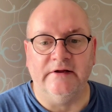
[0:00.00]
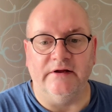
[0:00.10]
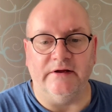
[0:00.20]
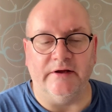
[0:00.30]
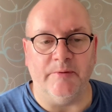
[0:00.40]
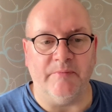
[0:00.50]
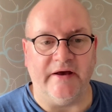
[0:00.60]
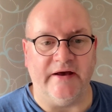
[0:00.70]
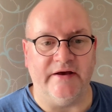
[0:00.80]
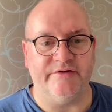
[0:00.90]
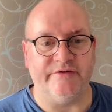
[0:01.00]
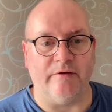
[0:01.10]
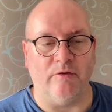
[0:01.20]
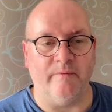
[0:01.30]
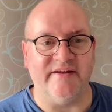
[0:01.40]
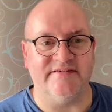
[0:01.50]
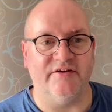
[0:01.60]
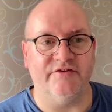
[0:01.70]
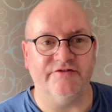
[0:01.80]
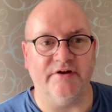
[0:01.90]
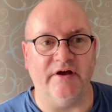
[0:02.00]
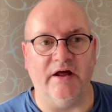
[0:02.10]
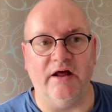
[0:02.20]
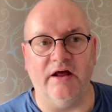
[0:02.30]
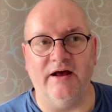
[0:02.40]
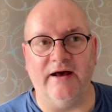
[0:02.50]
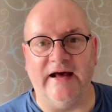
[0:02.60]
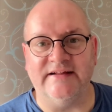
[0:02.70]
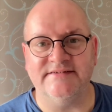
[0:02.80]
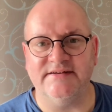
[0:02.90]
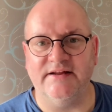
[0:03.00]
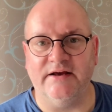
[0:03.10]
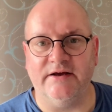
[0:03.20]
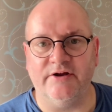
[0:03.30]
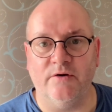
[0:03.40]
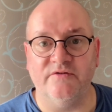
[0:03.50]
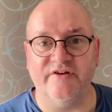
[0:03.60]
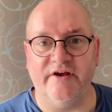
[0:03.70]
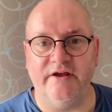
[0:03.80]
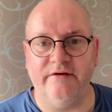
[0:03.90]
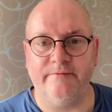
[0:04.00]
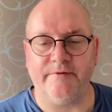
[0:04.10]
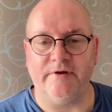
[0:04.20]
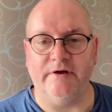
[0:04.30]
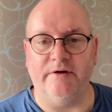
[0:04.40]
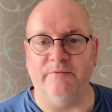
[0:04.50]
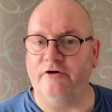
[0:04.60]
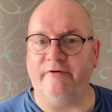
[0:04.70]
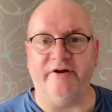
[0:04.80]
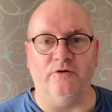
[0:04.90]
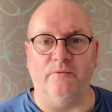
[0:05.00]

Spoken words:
And our waiters, Anthony and Jose, were great all